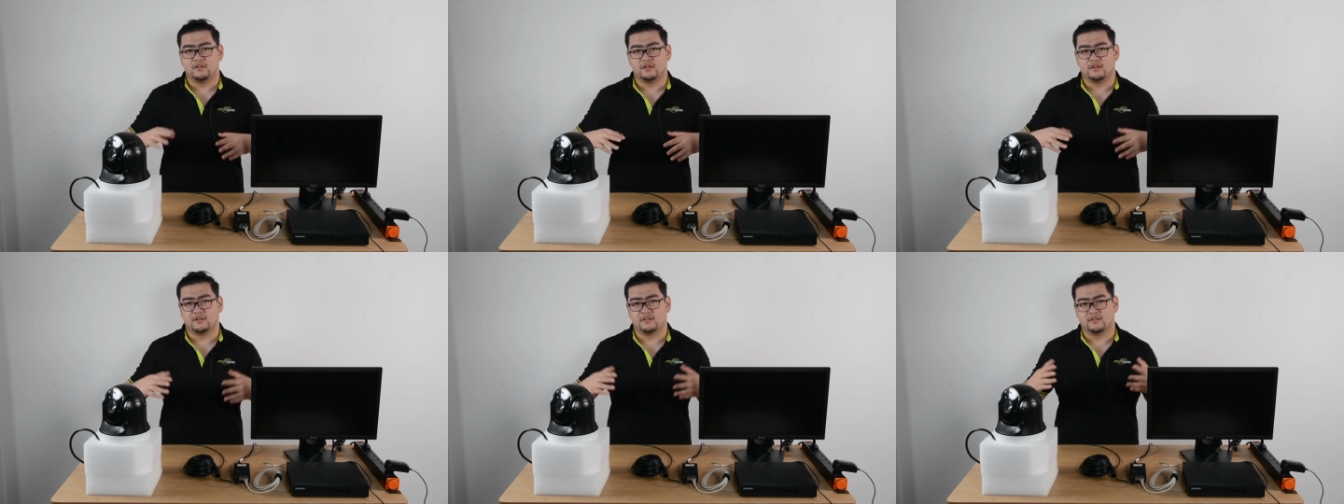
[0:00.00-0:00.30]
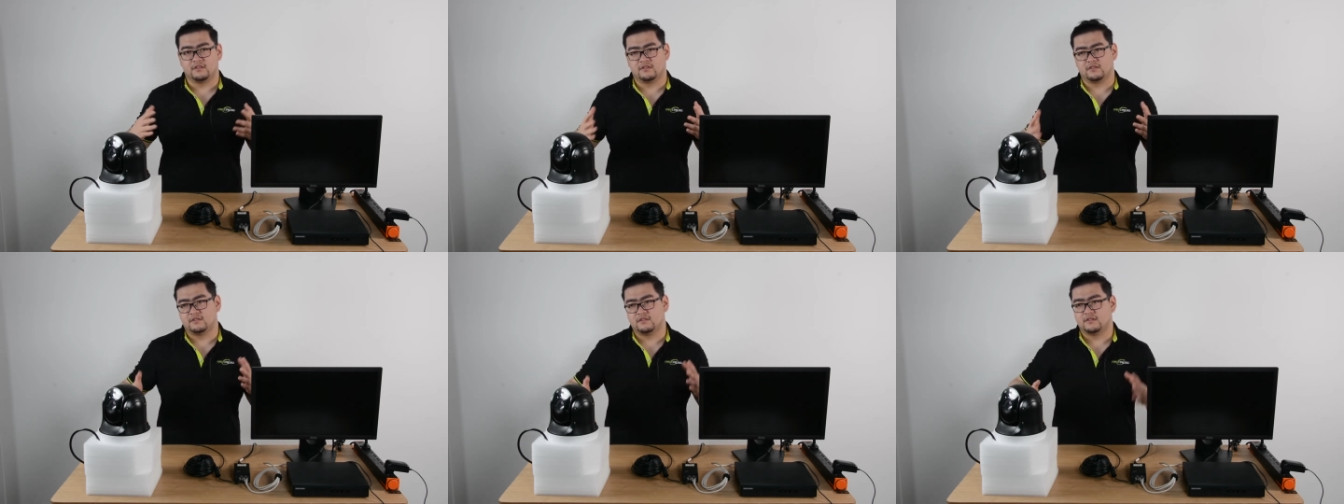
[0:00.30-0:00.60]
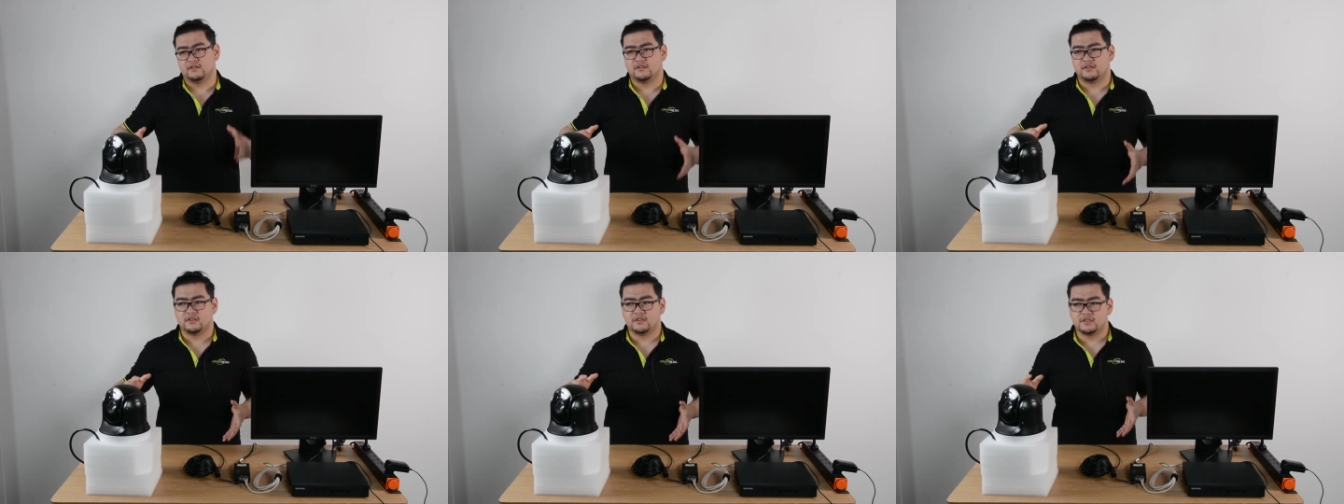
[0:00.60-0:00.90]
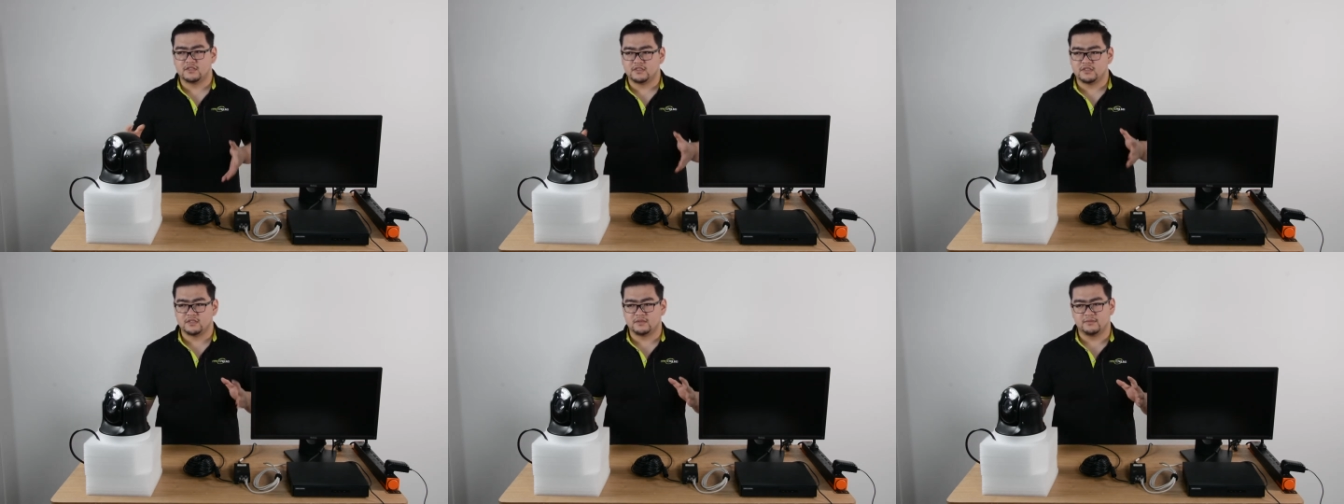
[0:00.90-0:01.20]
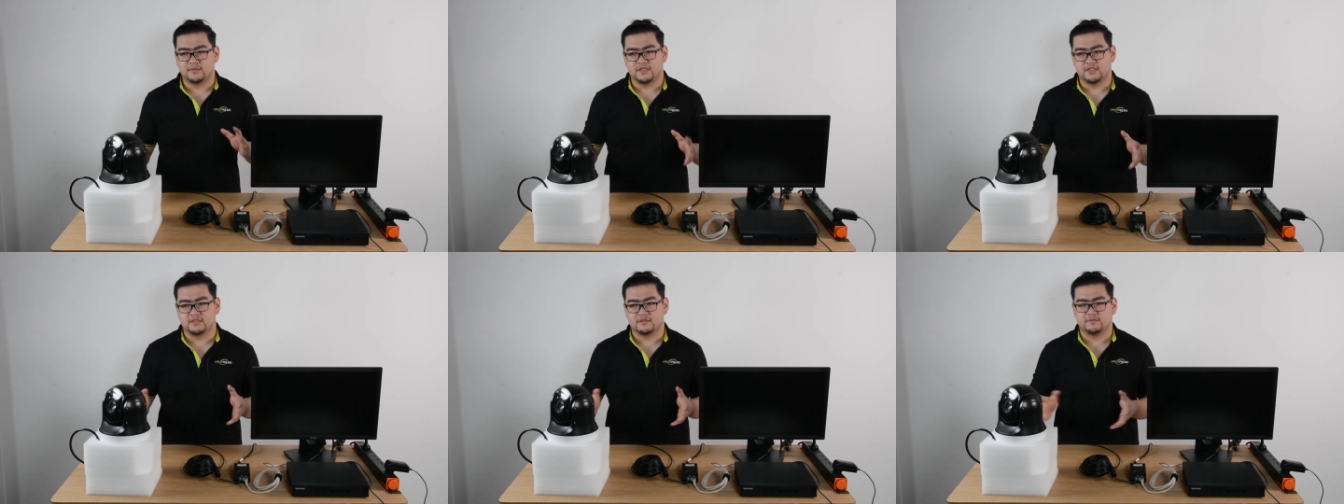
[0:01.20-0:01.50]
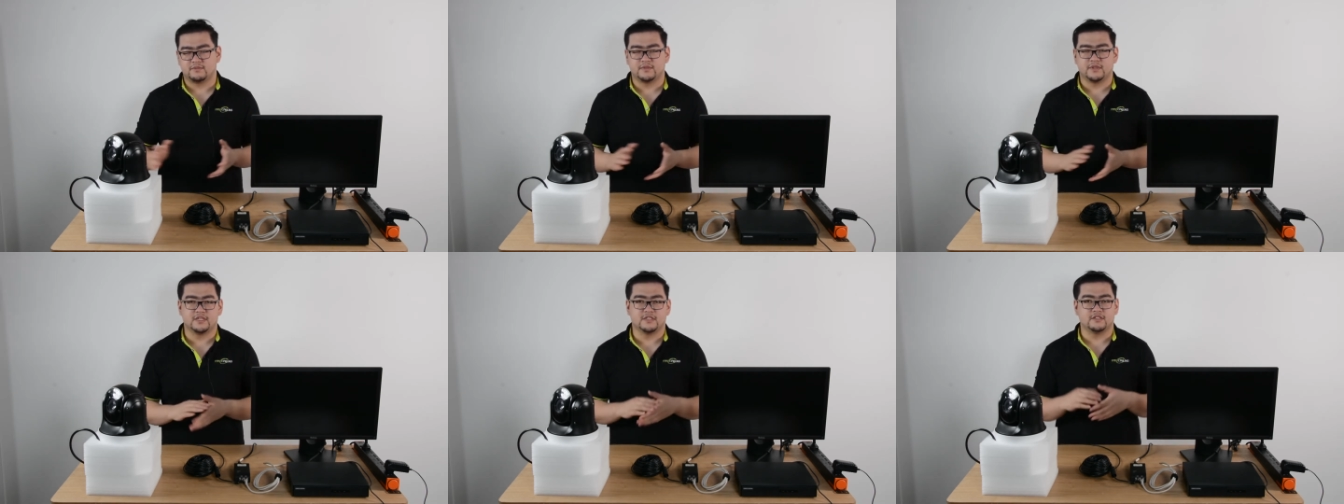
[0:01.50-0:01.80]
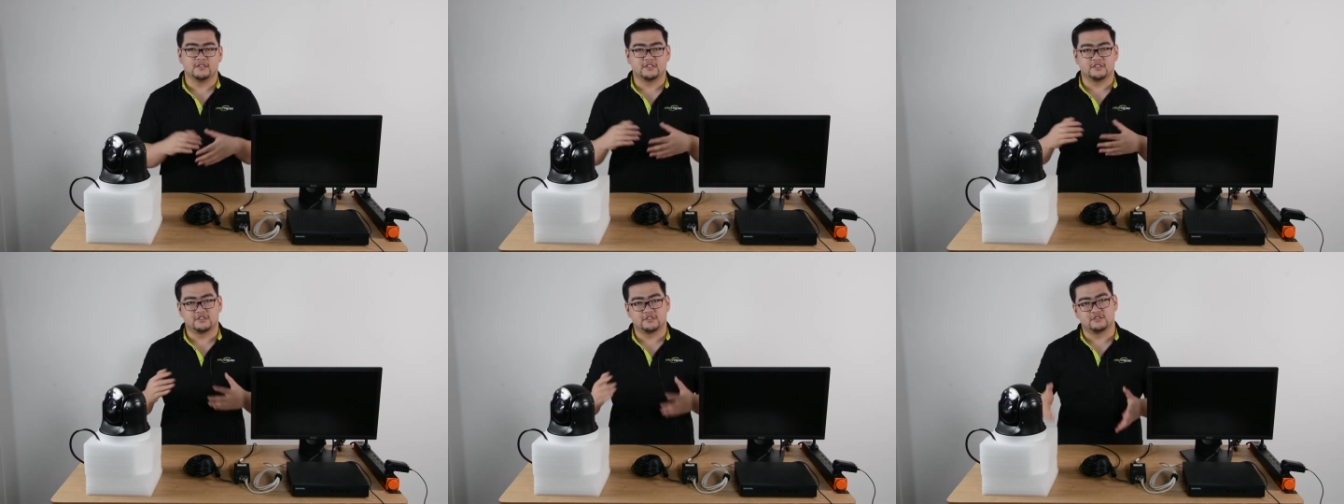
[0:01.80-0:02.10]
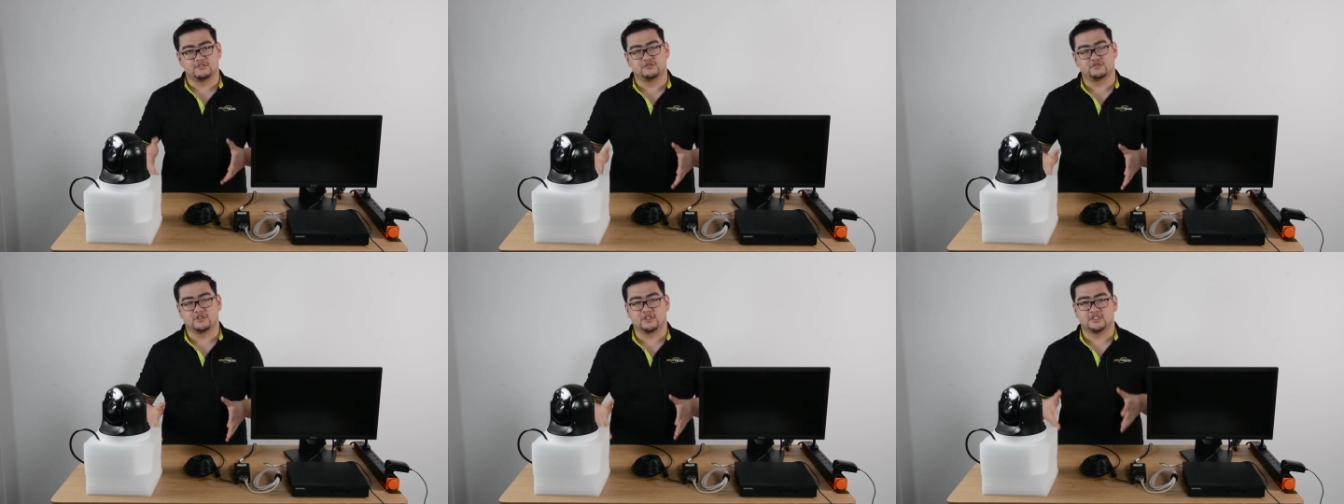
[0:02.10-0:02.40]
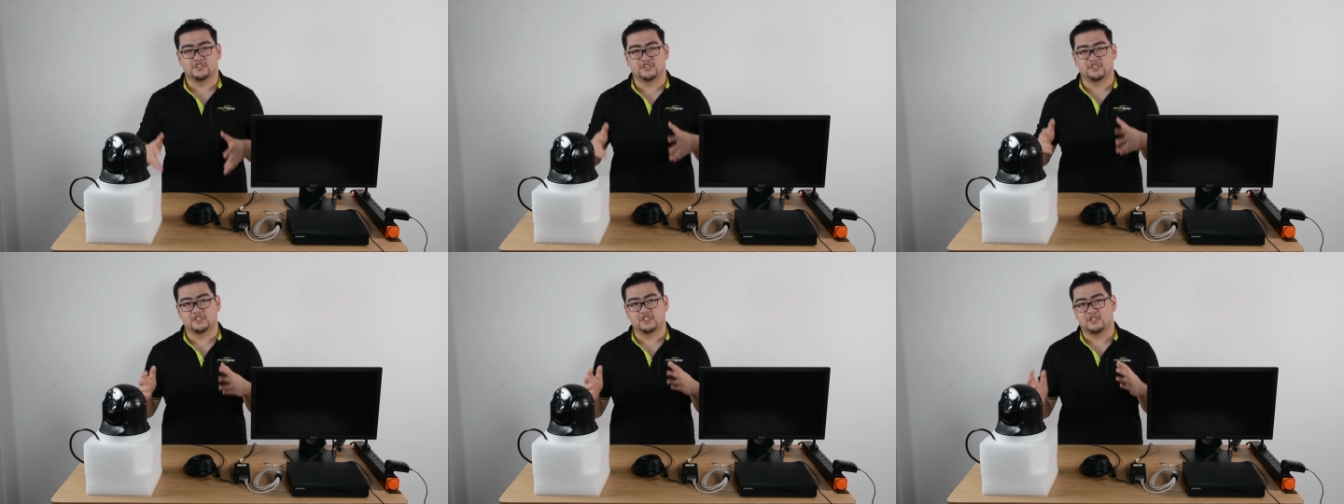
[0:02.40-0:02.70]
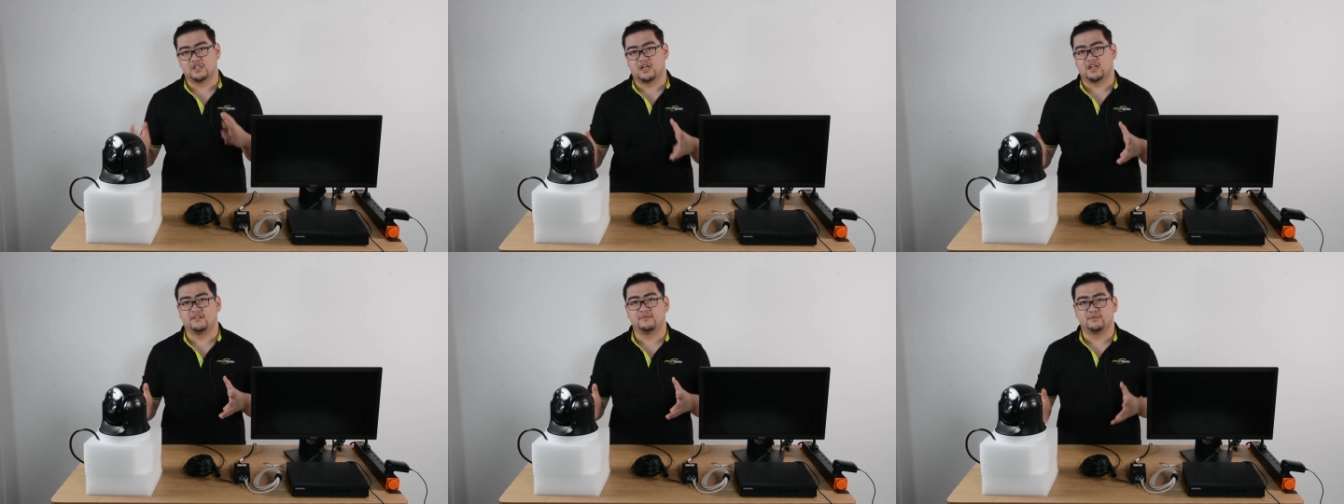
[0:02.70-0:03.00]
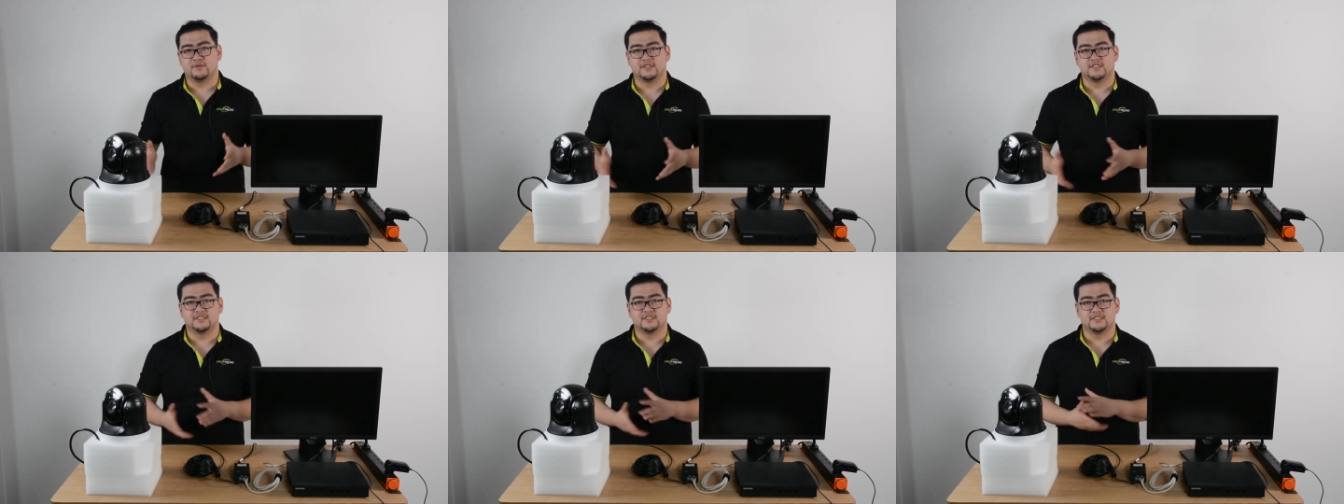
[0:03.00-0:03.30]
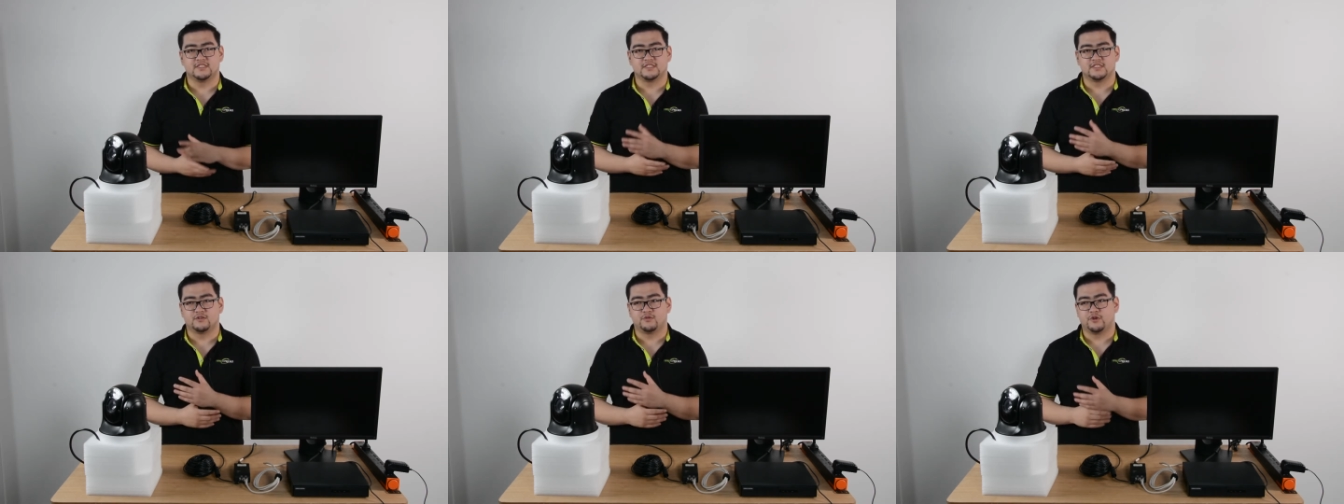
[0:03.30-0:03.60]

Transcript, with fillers: in a limit, but it's a stretch in a lot of places,